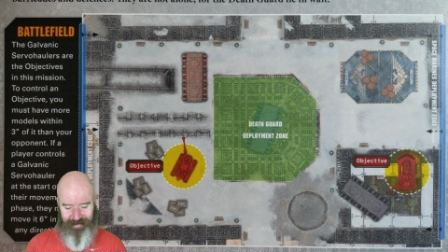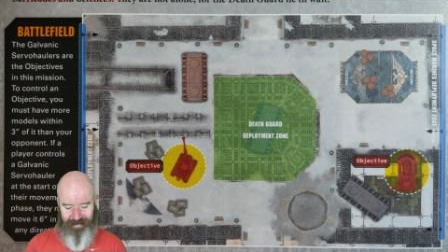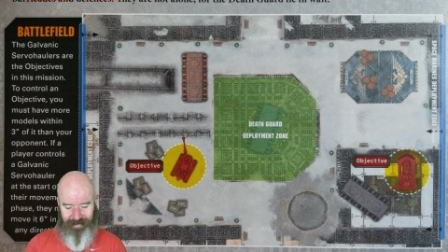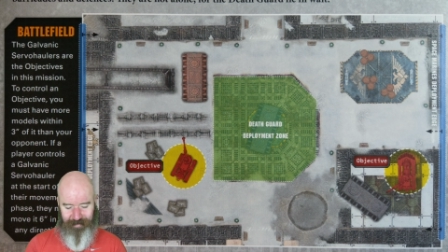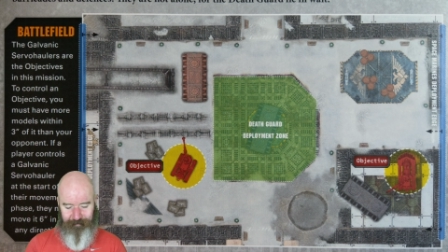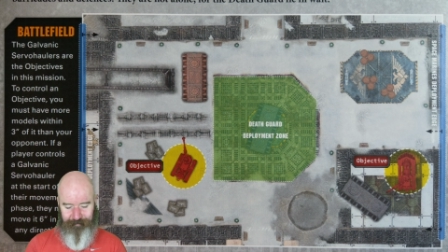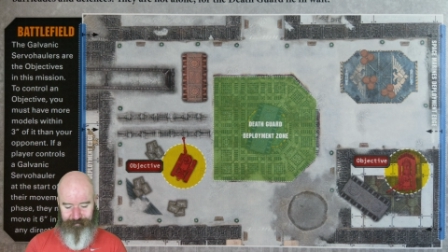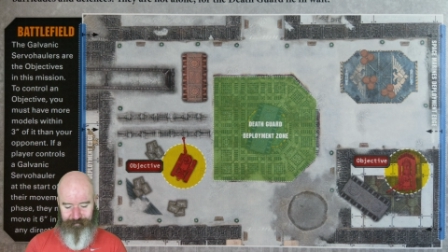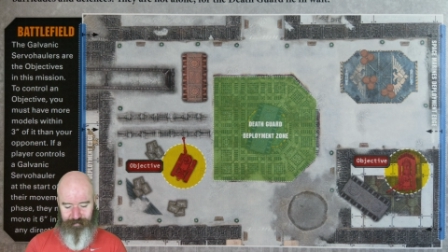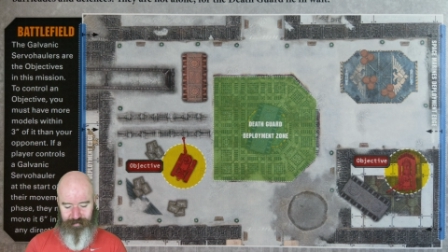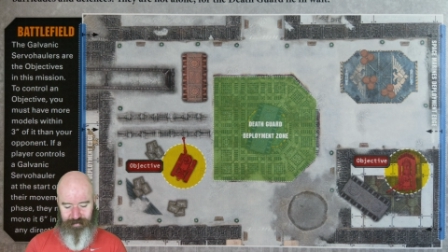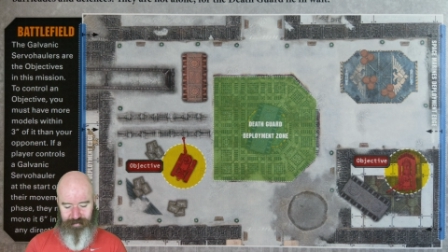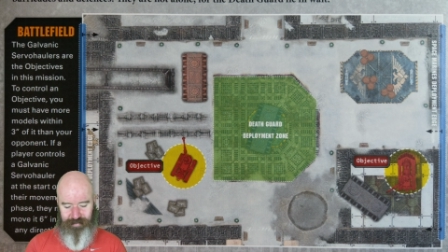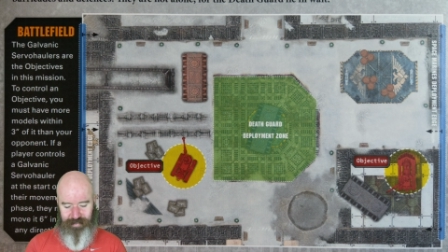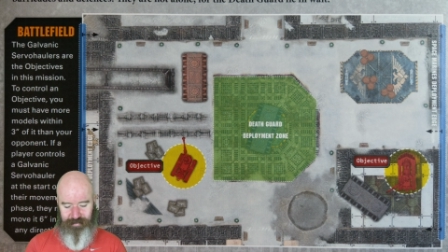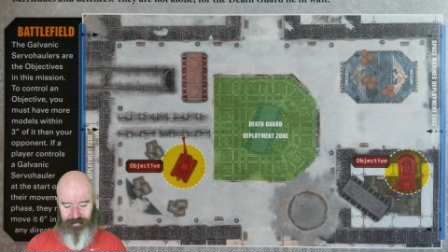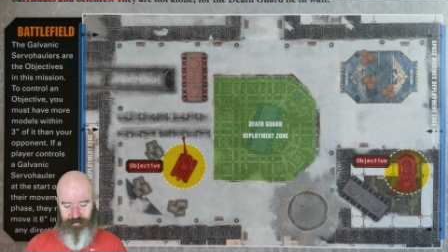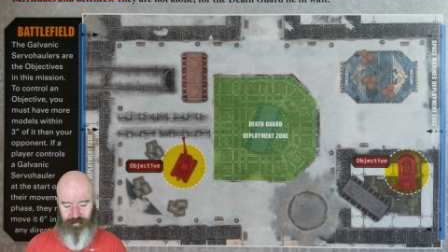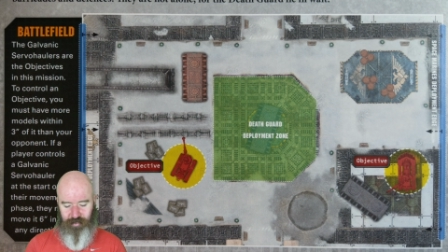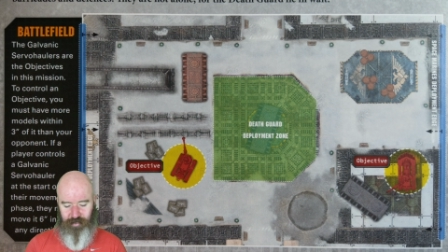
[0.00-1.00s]
The
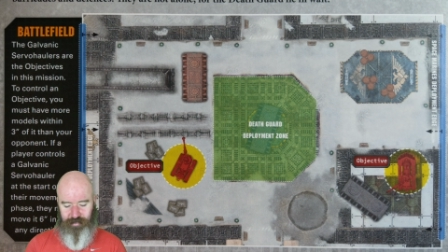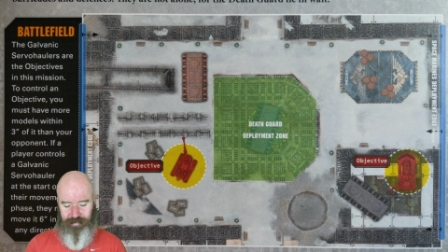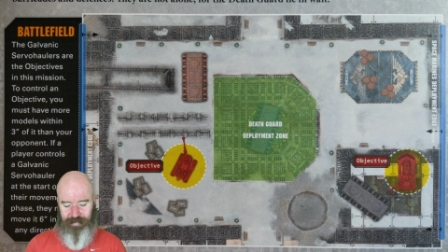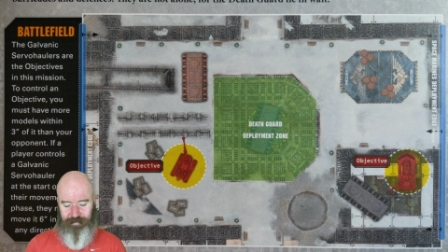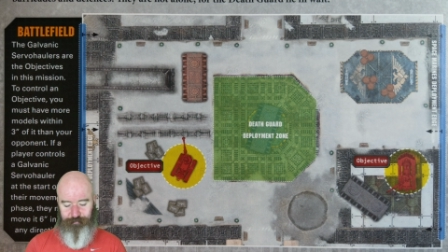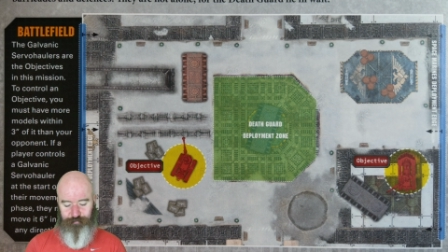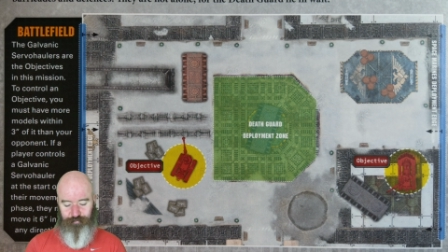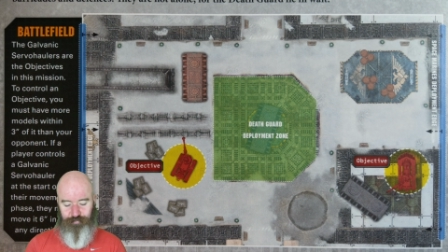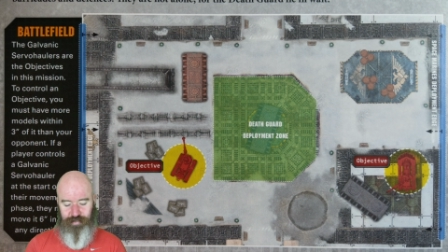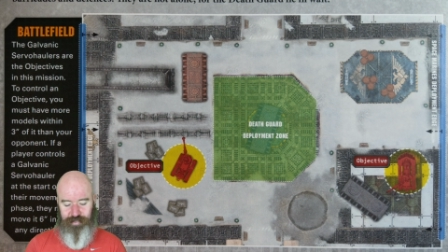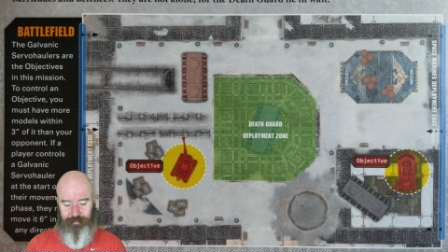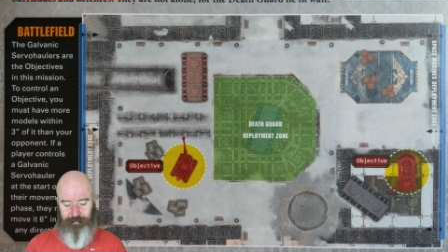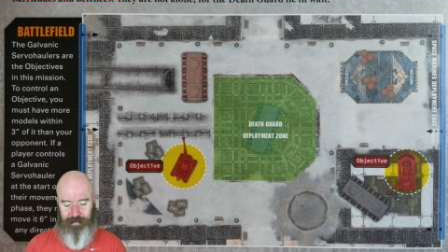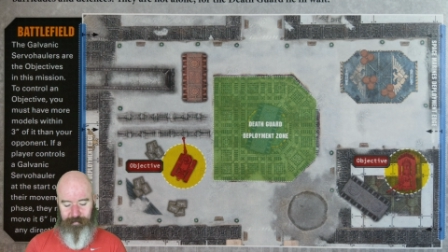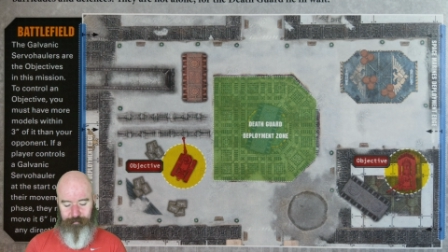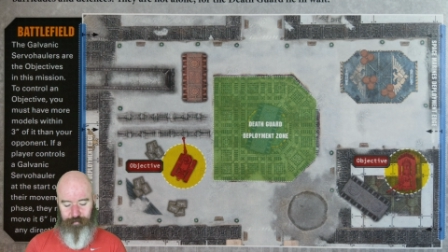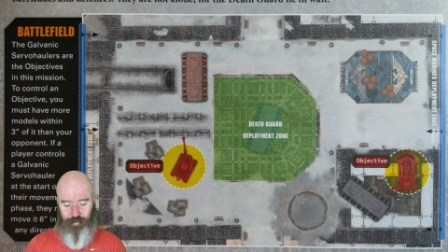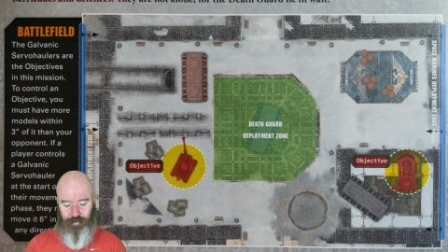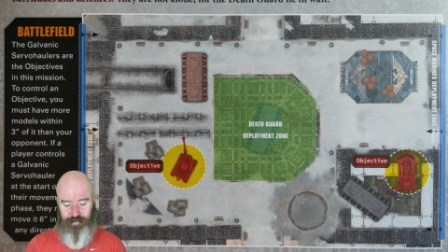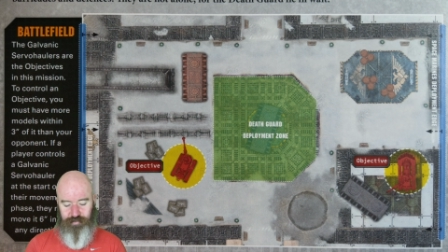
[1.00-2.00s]
Death Guard have 3
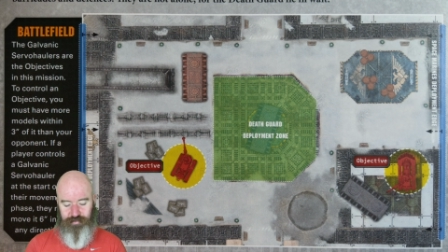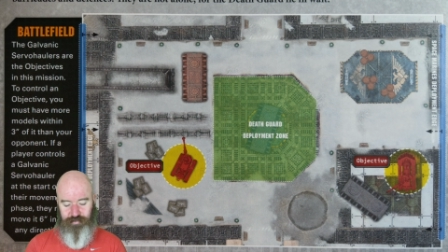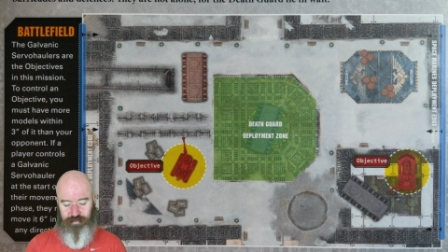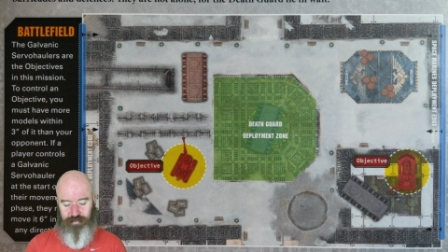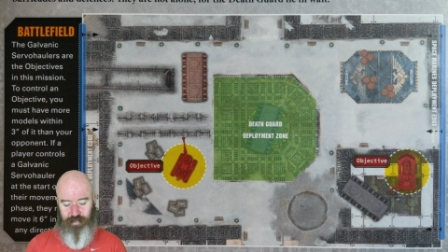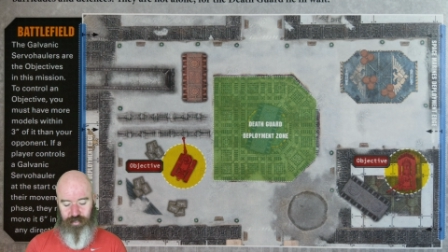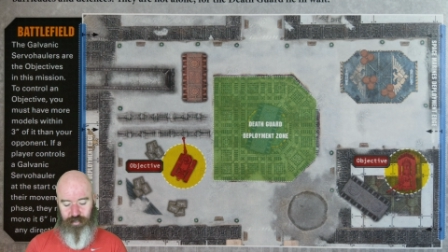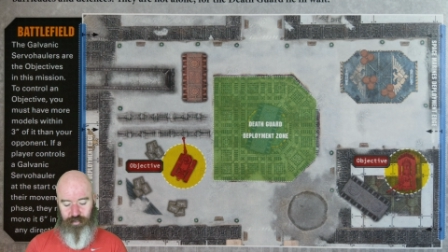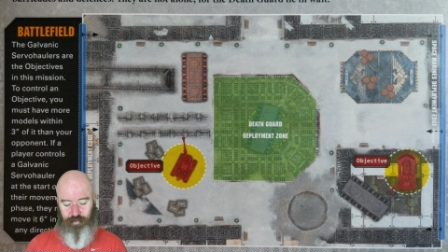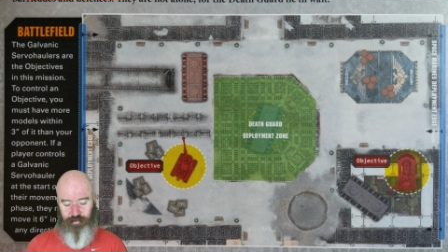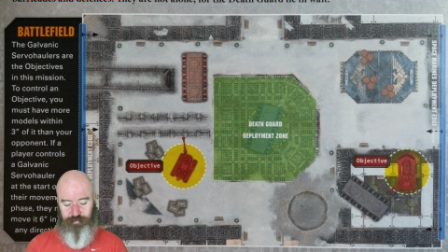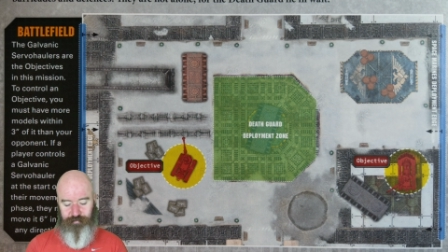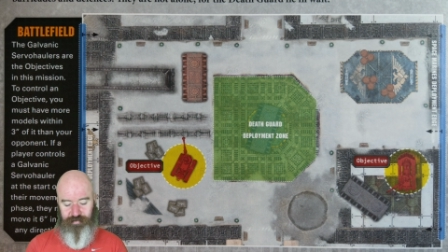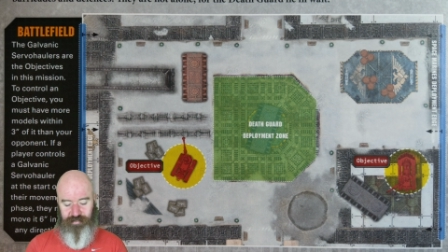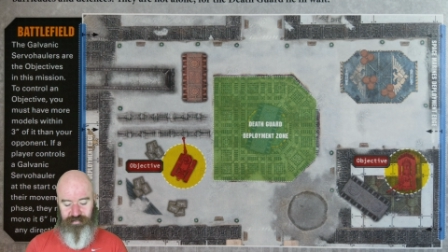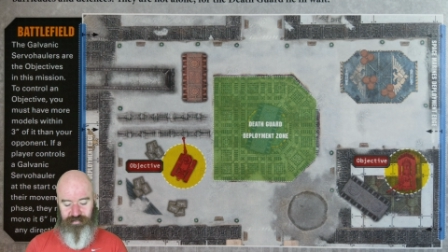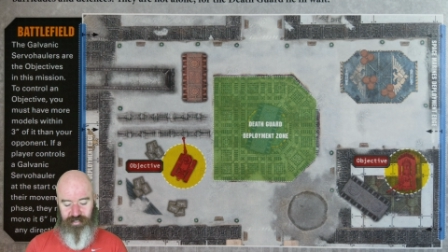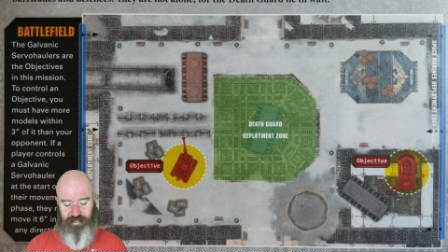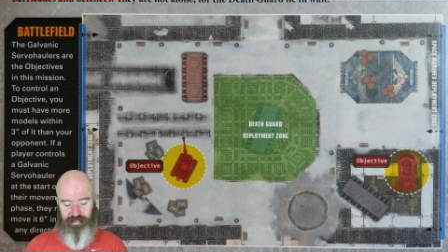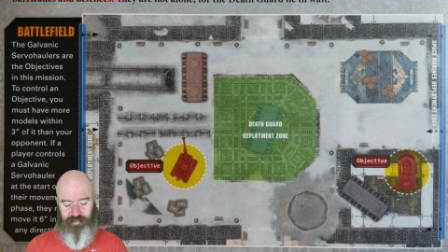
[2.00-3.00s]
command points, a Lord of
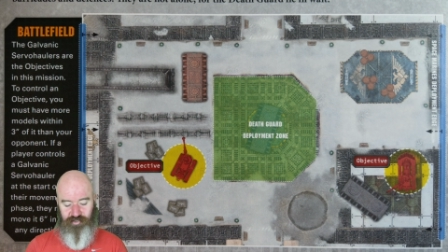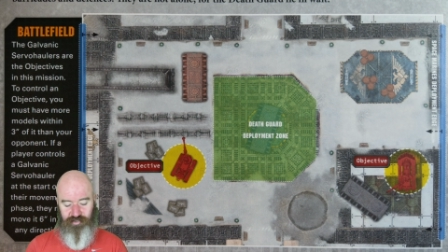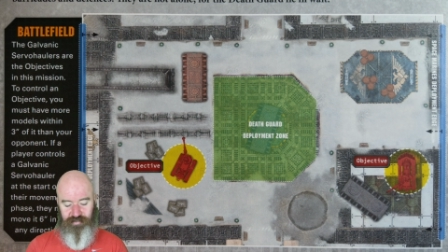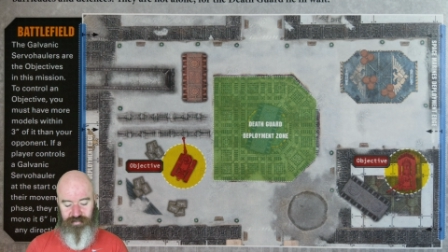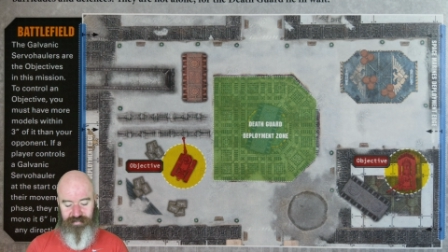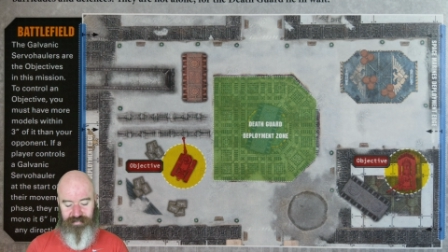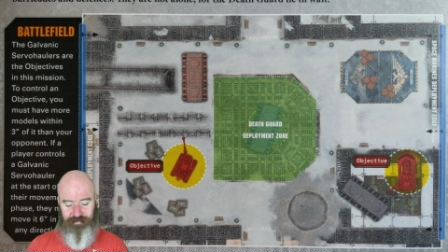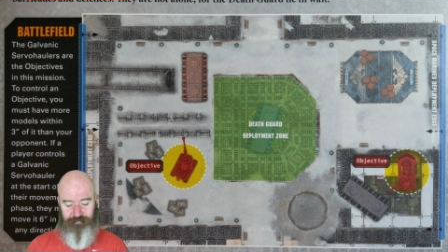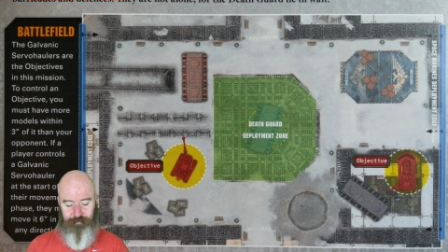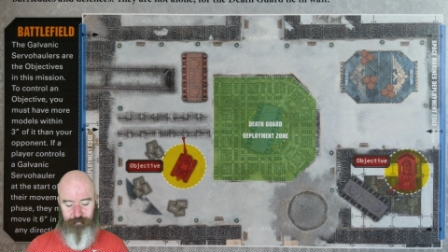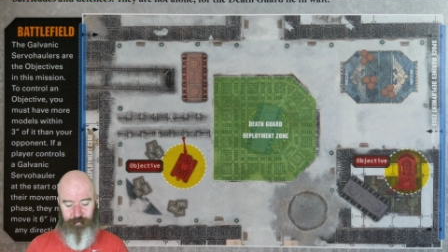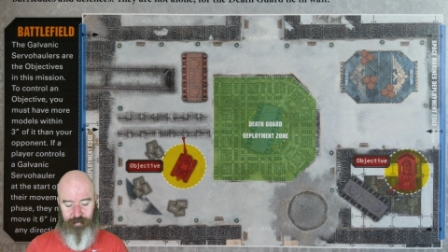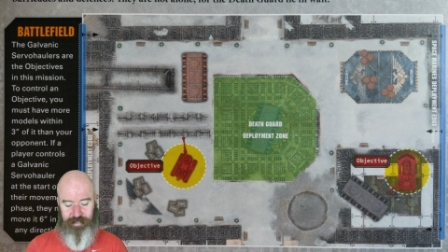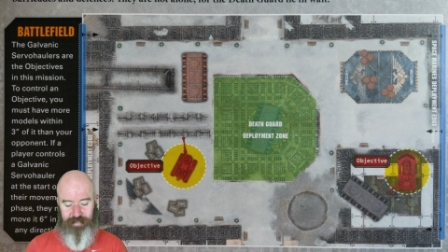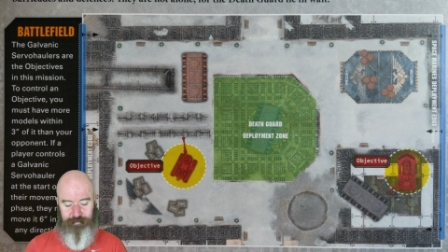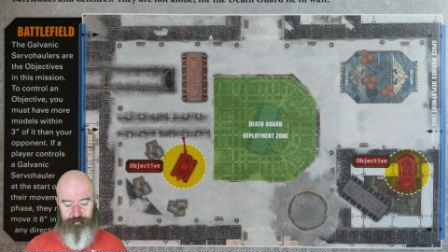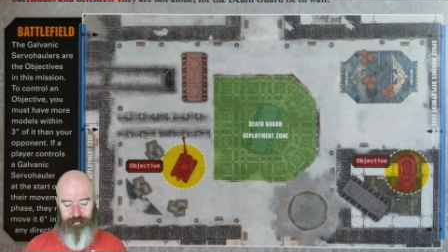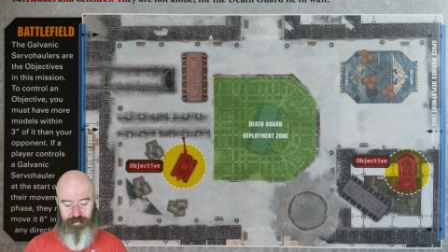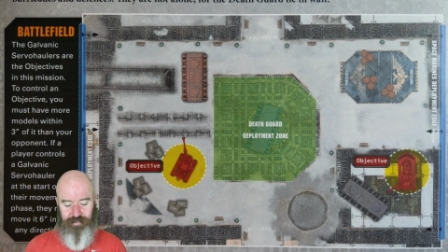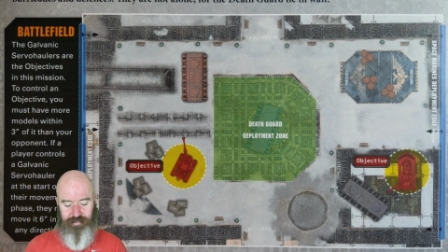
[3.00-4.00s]
Contagion, 7
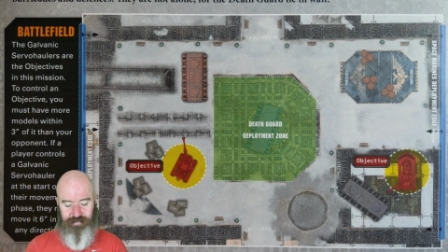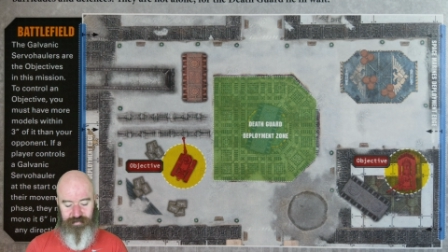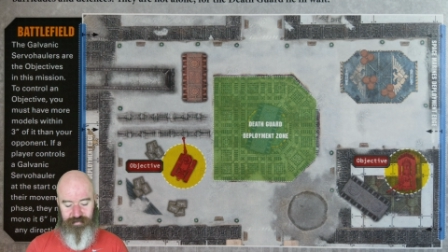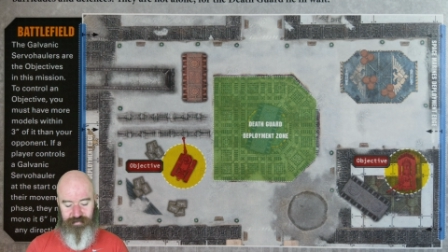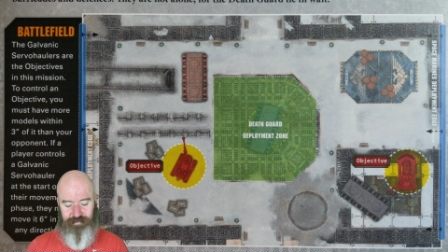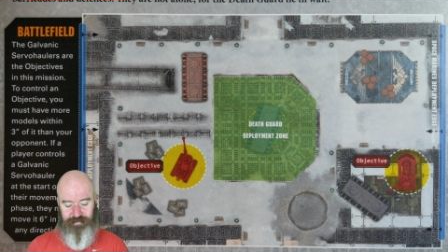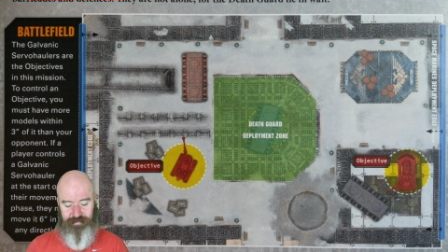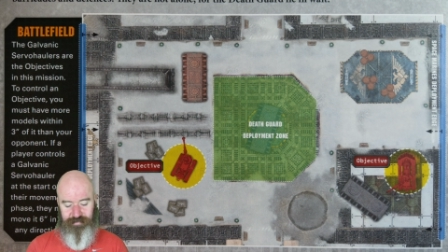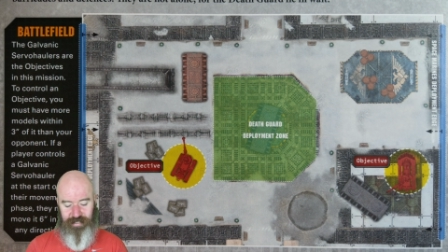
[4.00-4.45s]
Plague Marines,